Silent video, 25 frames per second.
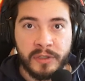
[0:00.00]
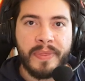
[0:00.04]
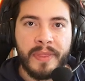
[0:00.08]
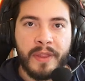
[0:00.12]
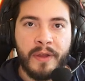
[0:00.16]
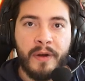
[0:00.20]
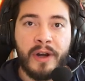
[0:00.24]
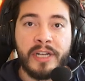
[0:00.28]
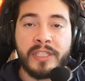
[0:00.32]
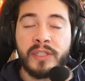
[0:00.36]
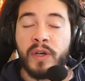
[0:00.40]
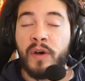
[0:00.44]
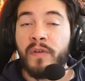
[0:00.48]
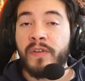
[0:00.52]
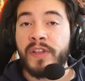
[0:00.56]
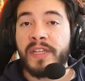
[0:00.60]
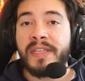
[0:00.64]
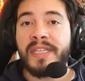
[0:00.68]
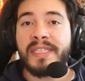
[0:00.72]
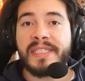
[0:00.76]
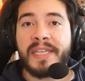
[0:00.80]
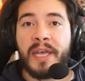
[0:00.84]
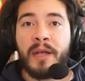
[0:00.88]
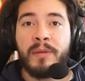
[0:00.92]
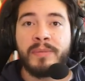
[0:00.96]
All right, so hopefully
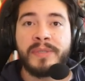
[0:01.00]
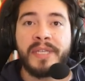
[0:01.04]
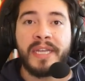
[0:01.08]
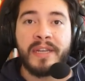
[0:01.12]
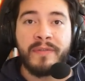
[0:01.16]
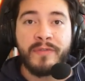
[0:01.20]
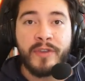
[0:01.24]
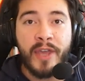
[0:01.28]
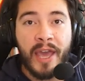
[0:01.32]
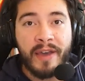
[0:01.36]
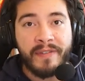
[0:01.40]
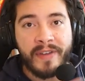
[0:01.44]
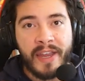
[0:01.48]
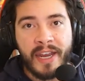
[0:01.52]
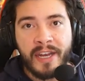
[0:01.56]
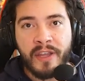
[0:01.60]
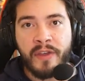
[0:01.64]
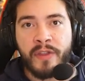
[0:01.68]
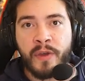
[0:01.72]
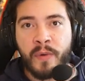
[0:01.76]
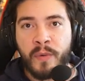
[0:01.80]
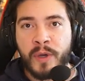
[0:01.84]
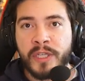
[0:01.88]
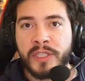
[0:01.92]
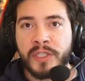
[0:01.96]
this helps. And if you have any
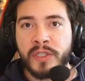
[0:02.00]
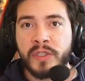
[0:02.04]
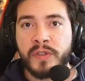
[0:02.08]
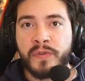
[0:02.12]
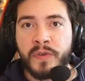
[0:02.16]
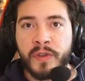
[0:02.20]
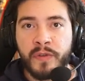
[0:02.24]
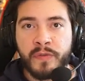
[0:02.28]
other questions,